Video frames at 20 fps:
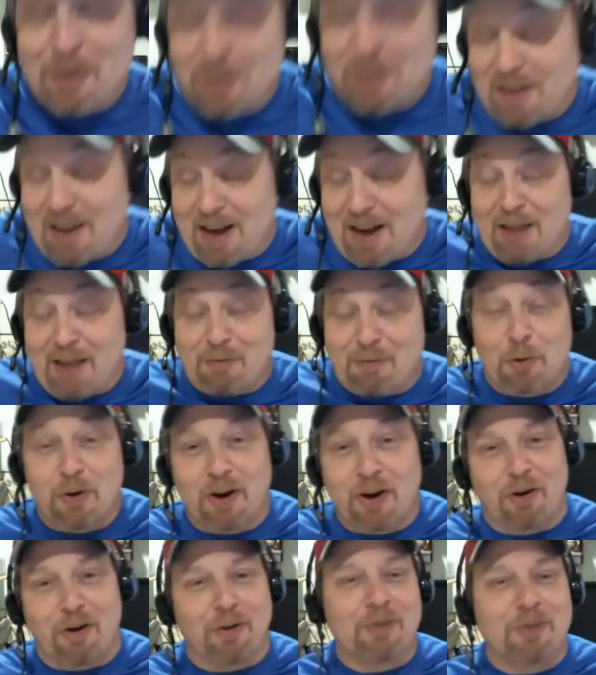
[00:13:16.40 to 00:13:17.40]
You can't have no
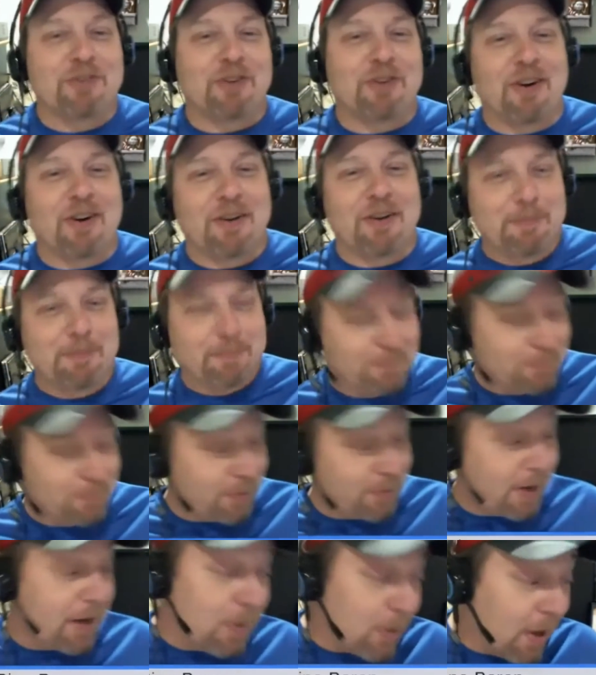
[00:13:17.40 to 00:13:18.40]
Daryl. Sorry,
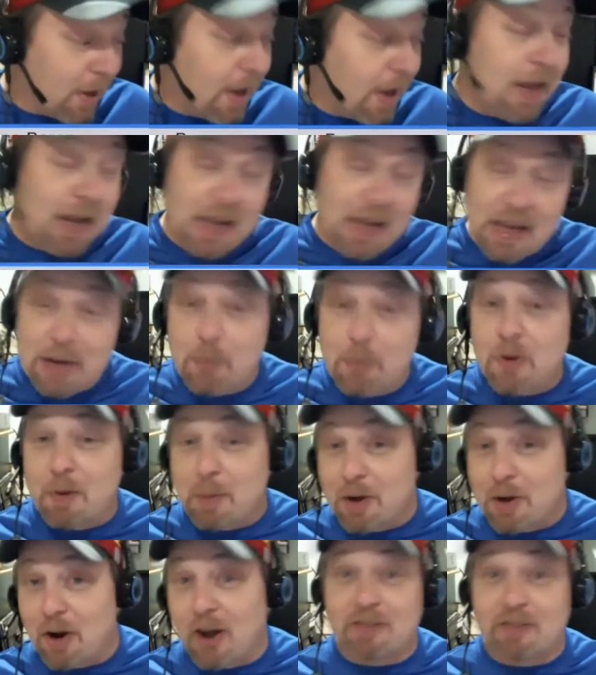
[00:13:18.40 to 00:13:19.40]
but he would
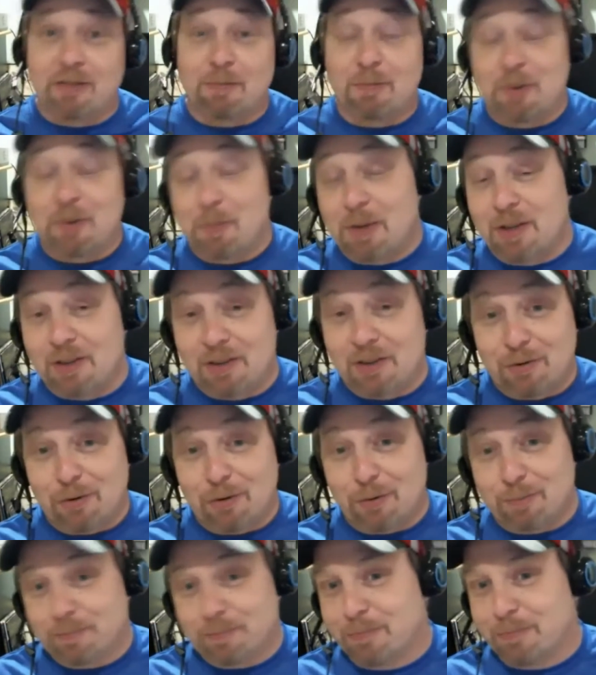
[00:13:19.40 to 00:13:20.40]
have been awesome to be in this
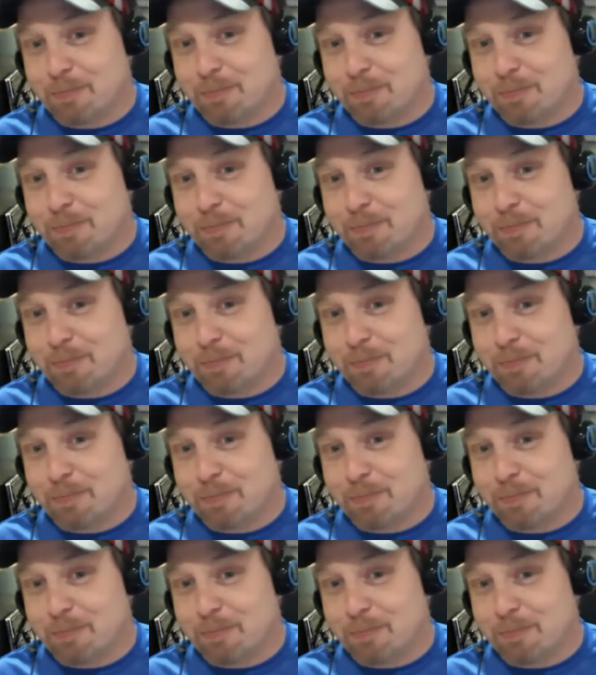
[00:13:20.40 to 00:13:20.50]
group.